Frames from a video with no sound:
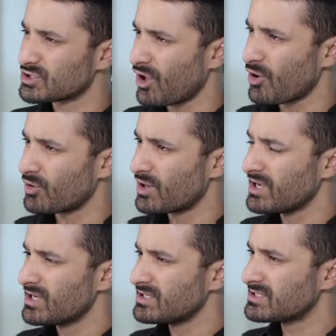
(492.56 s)
slow.
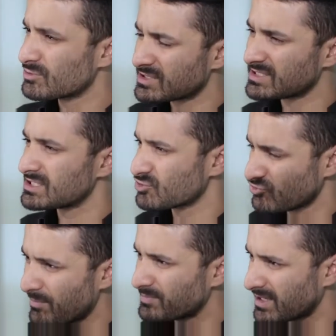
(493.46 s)
She was a
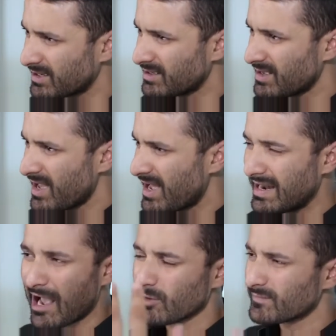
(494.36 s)
disruptor.
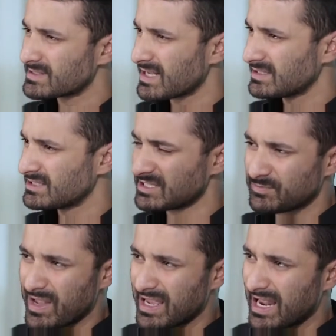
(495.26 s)
And now all of a sudden she's been